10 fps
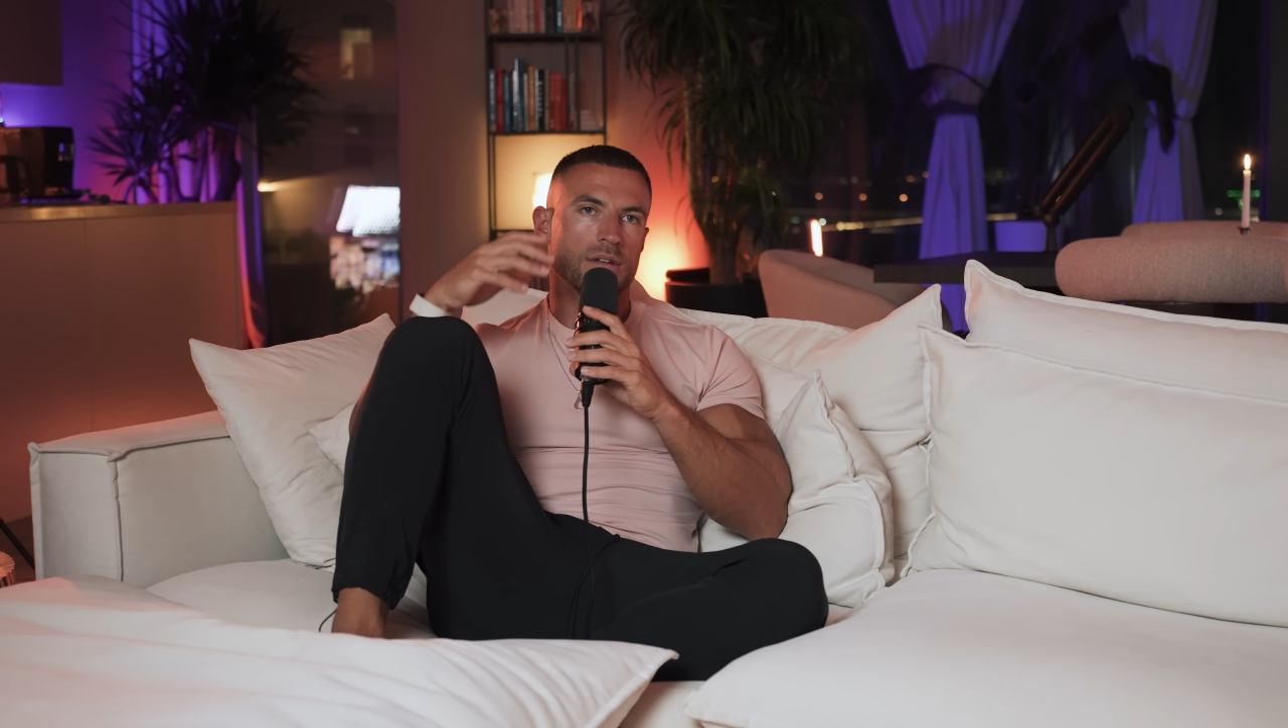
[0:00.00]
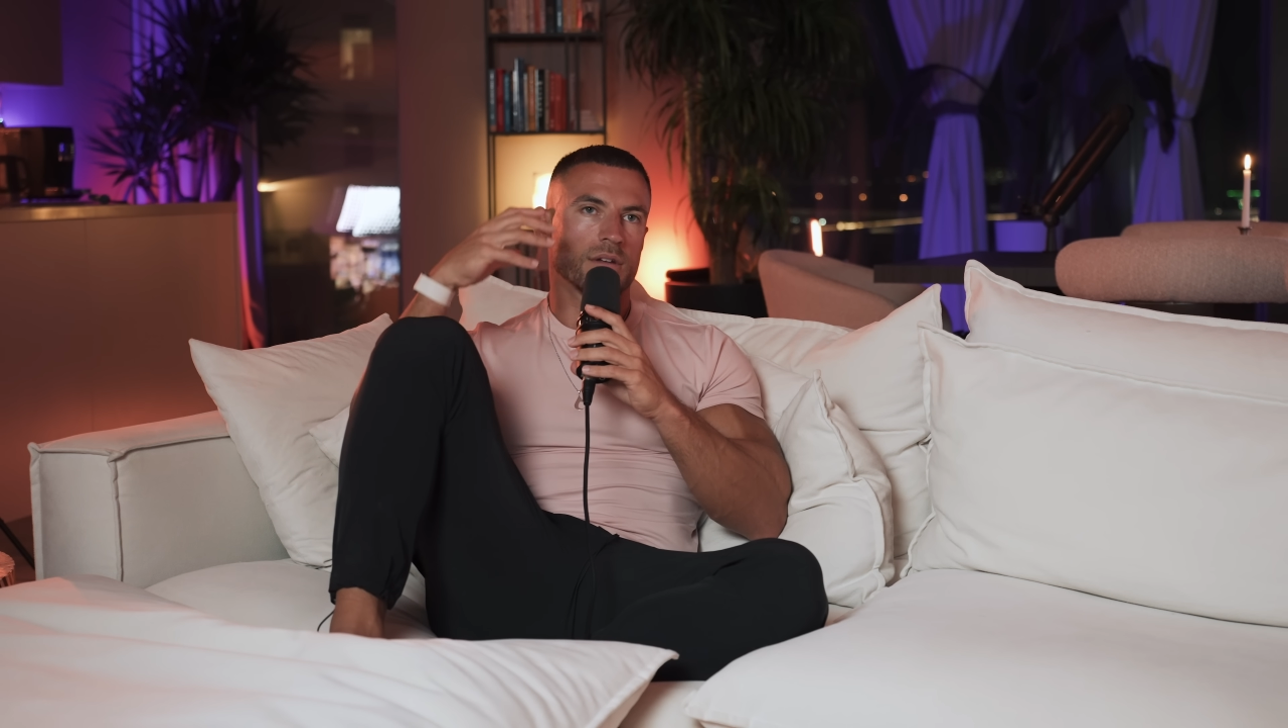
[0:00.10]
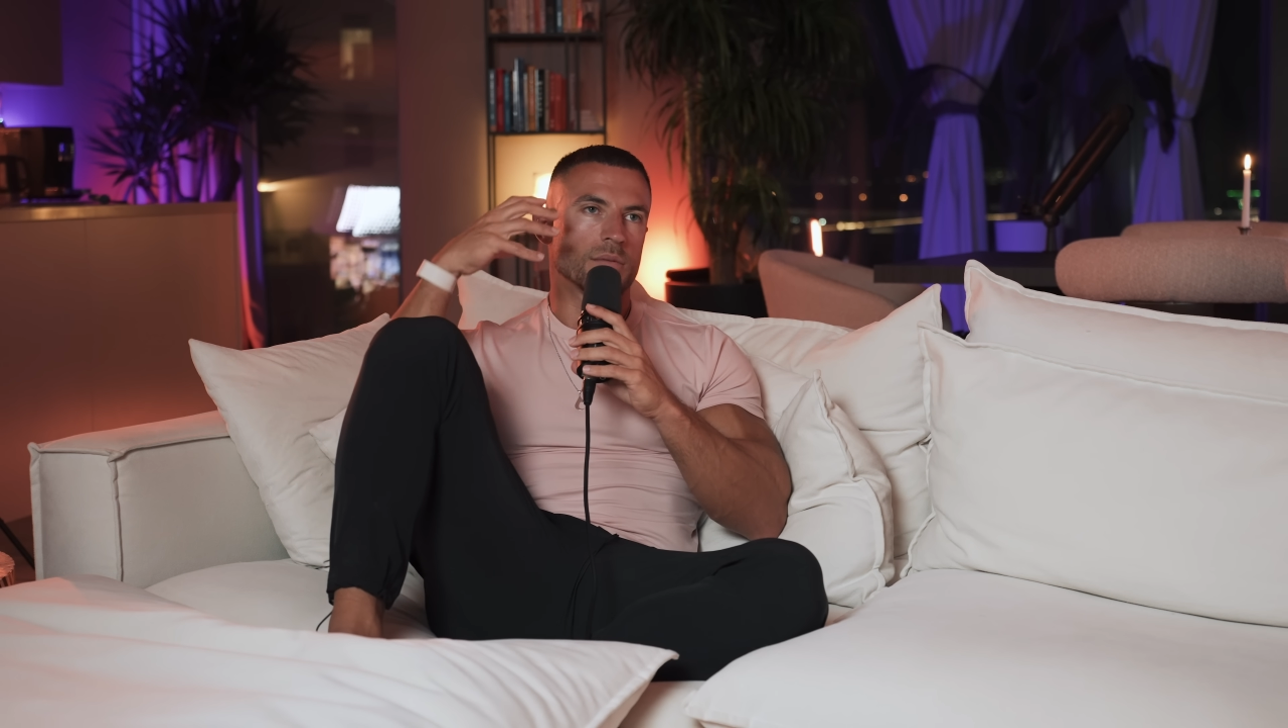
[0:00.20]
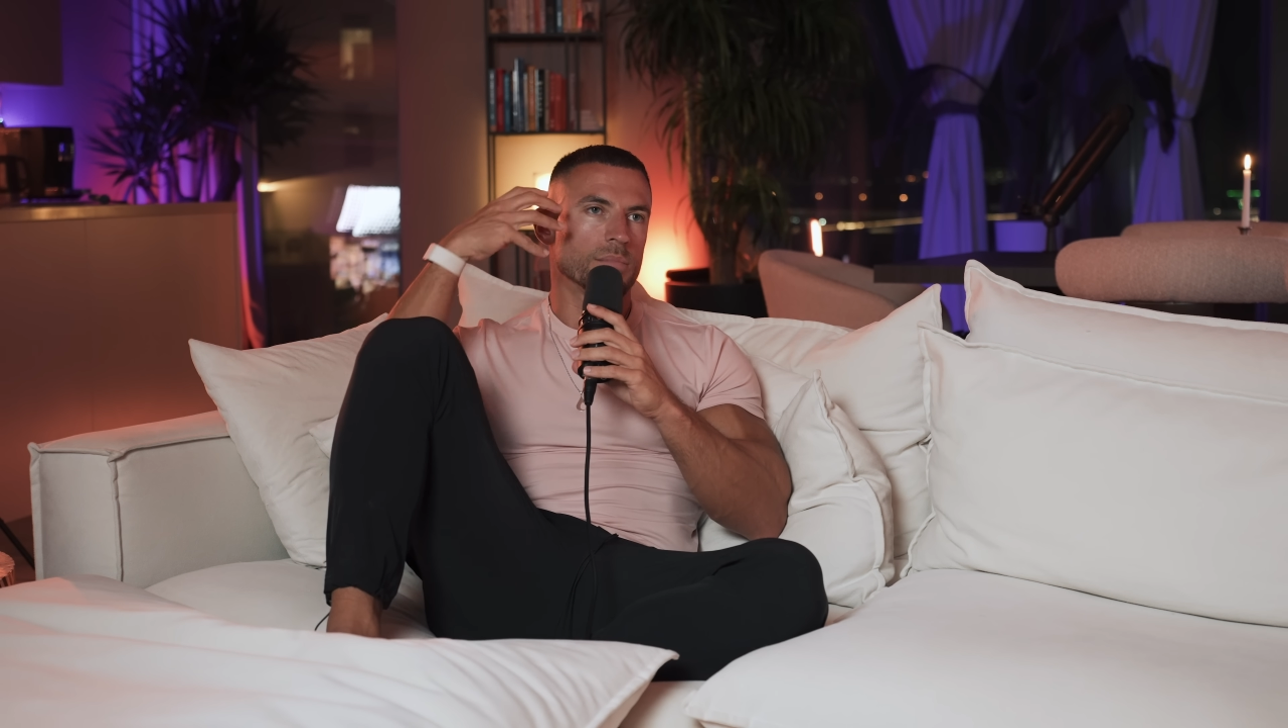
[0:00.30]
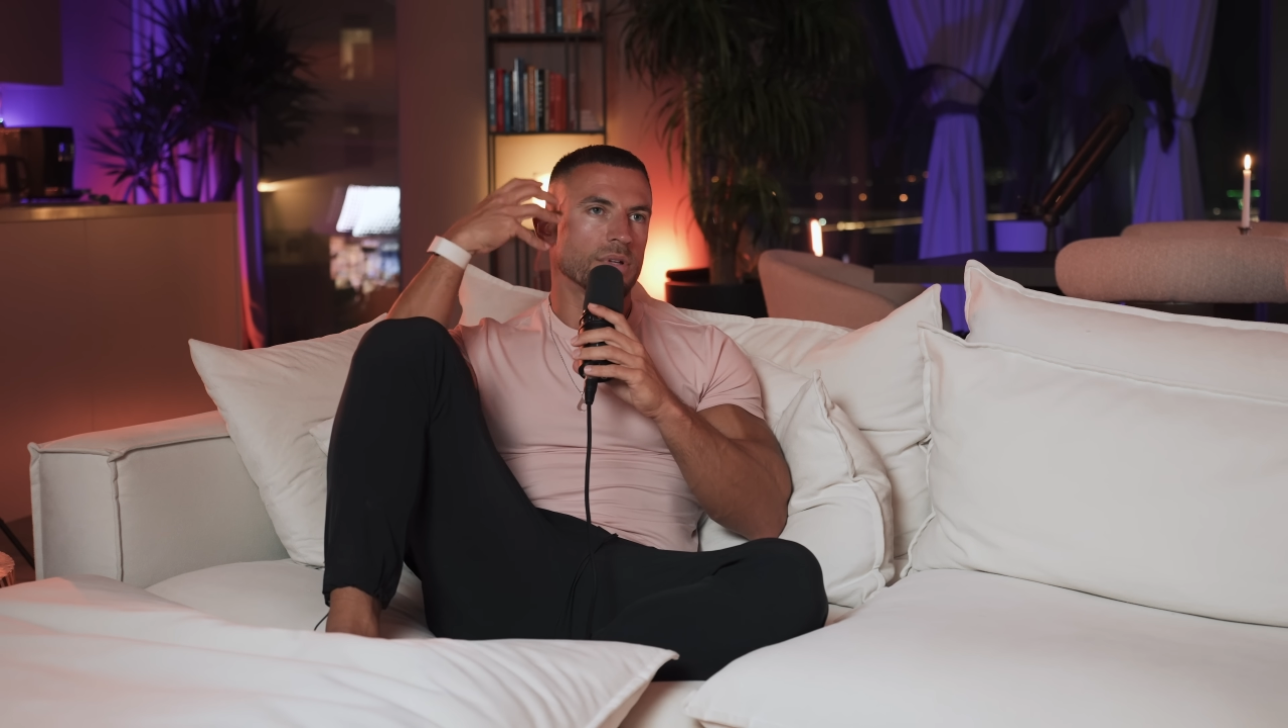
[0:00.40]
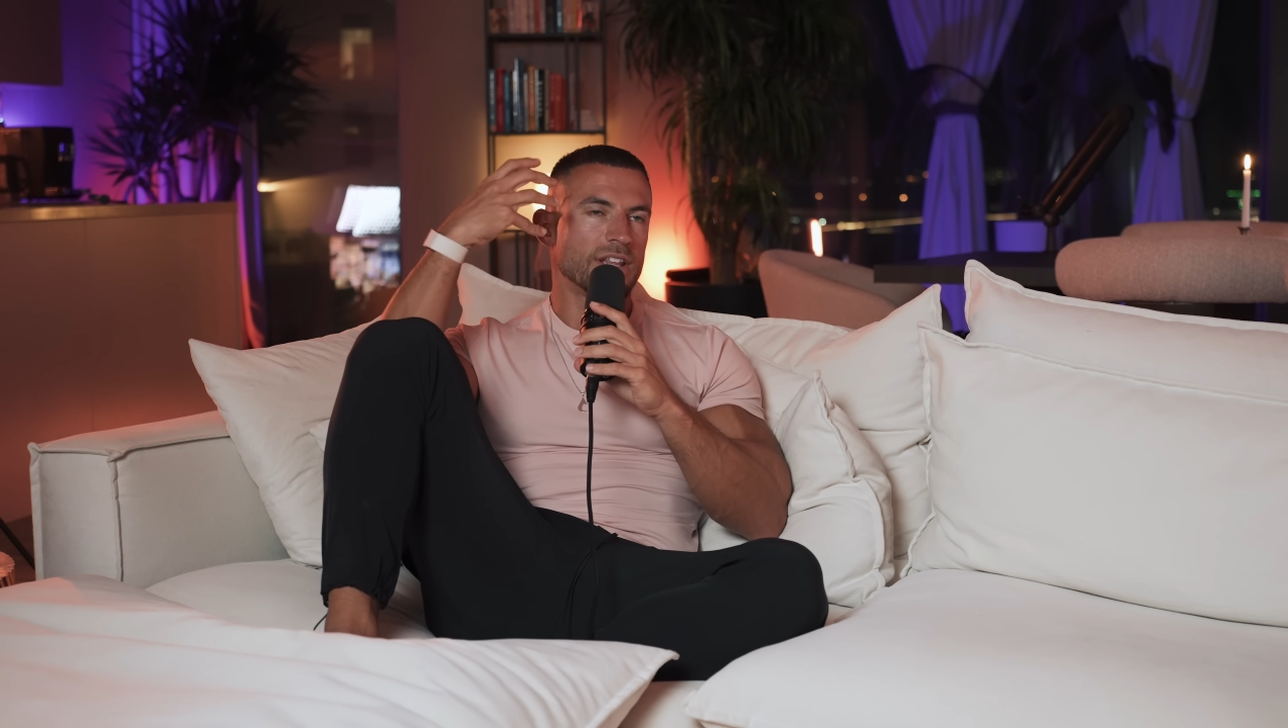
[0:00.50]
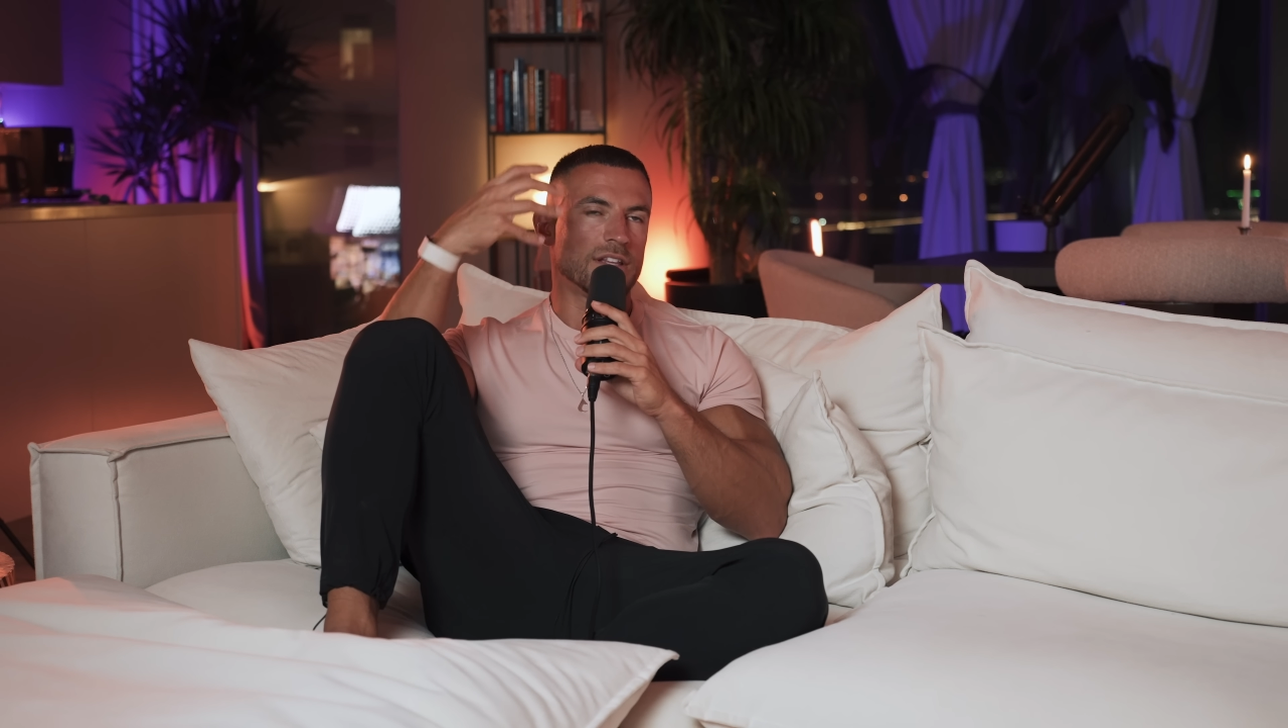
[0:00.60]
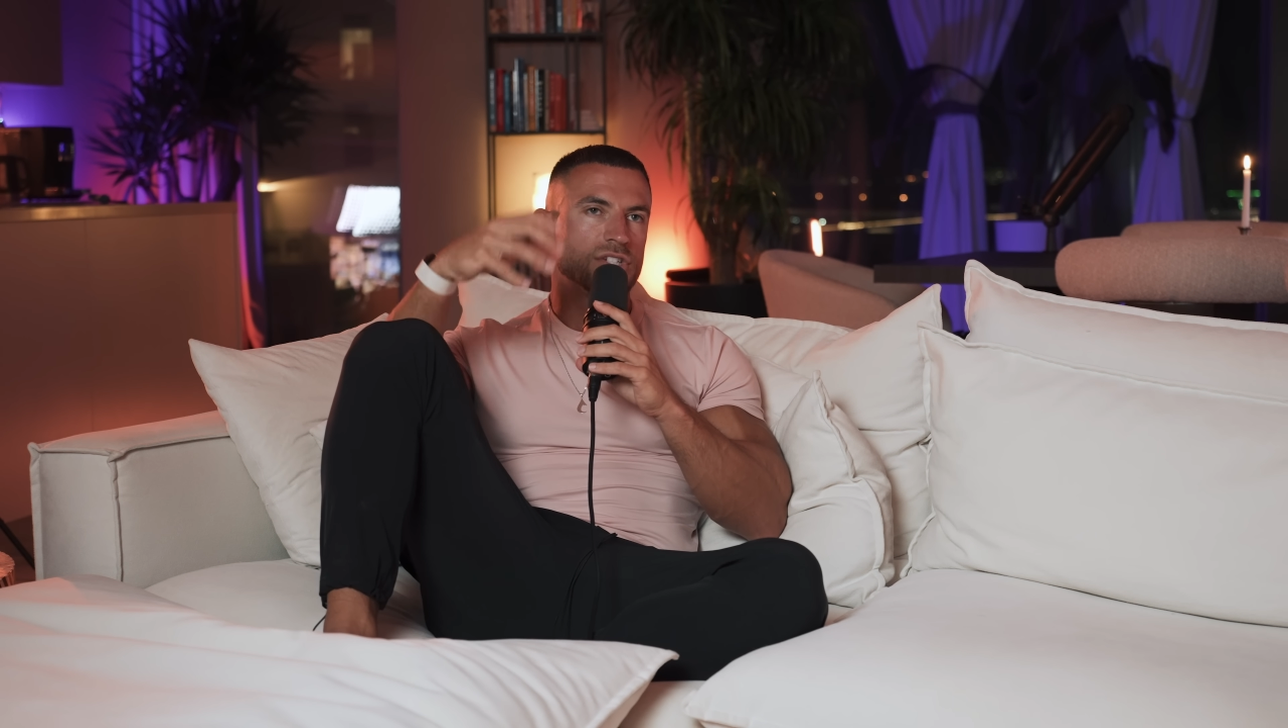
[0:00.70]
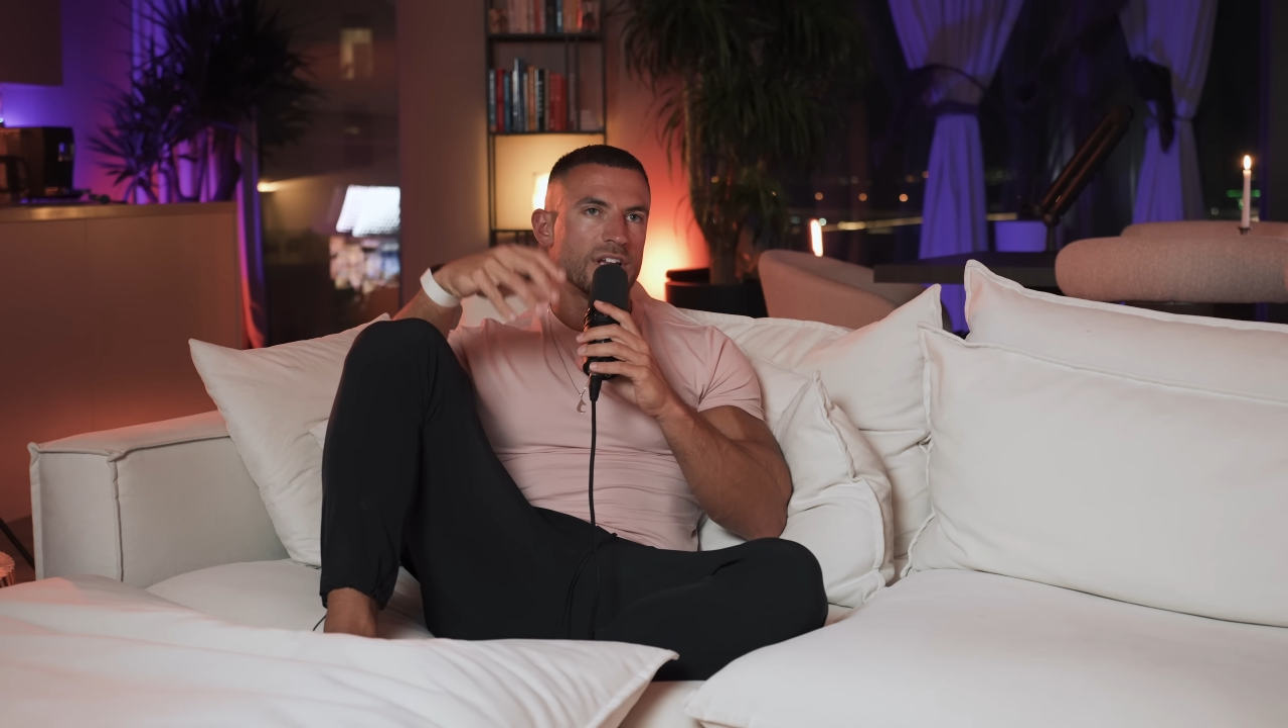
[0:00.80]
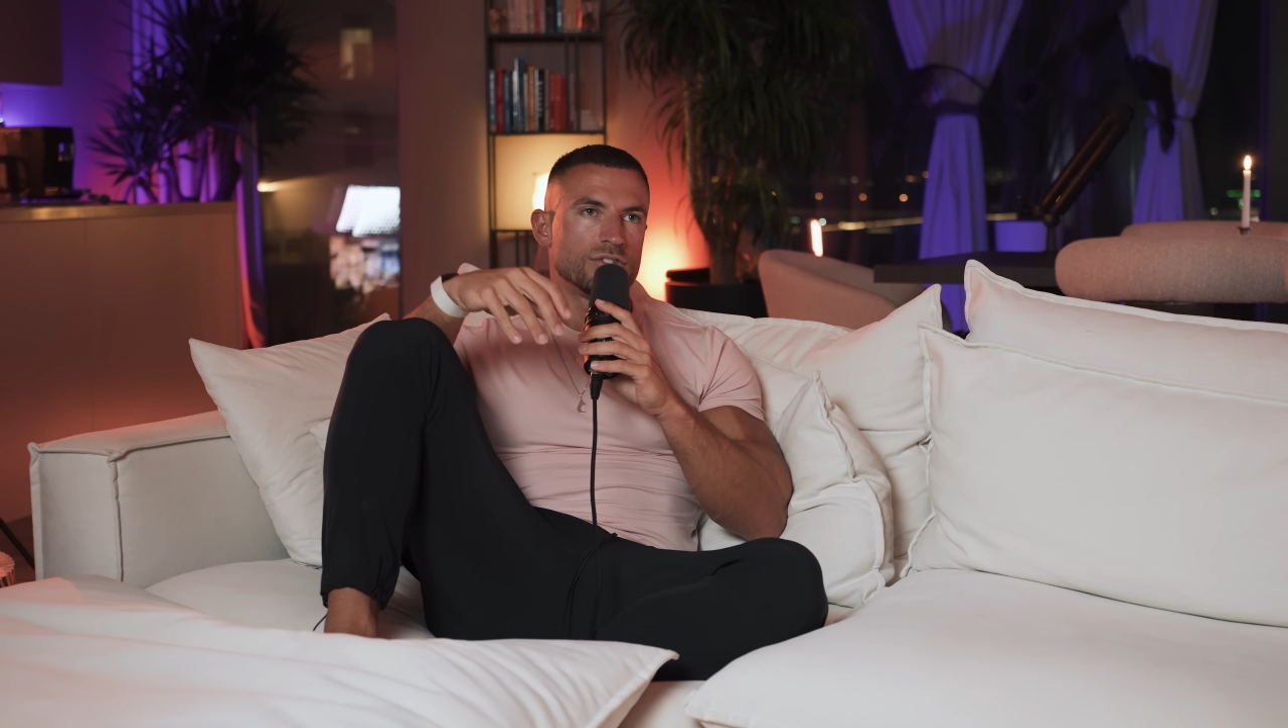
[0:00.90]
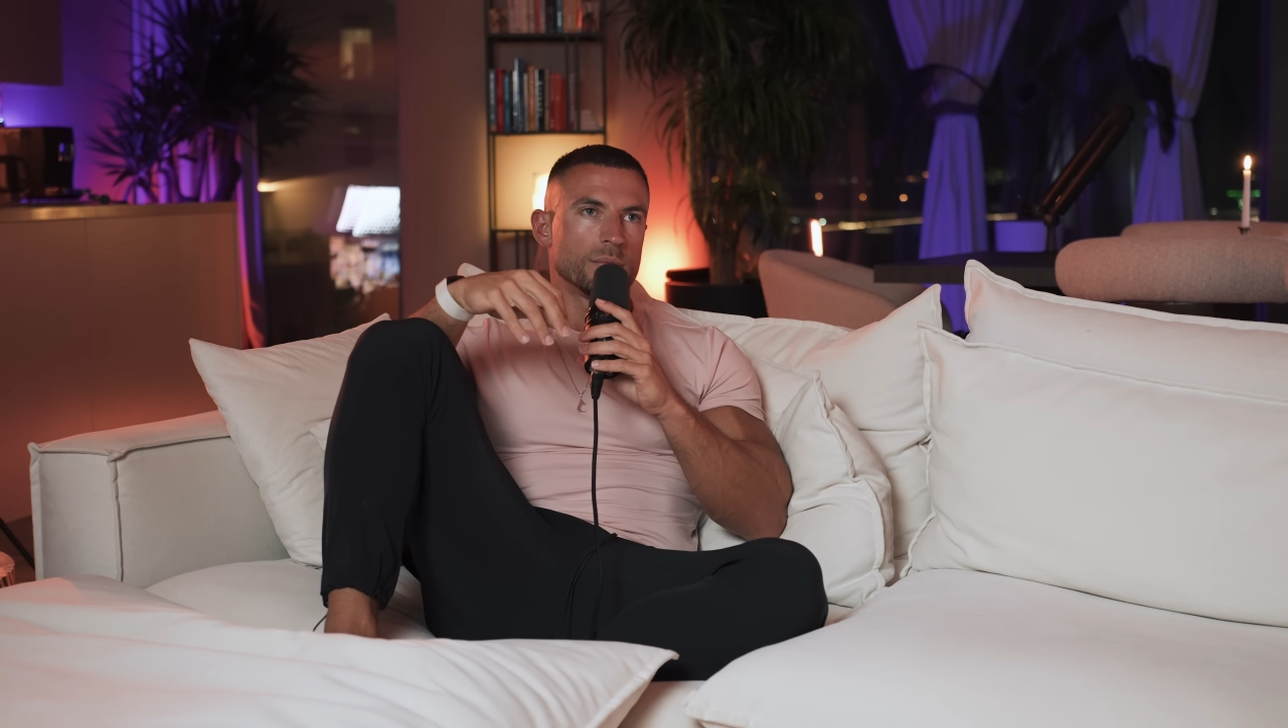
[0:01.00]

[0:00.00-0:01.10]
completely change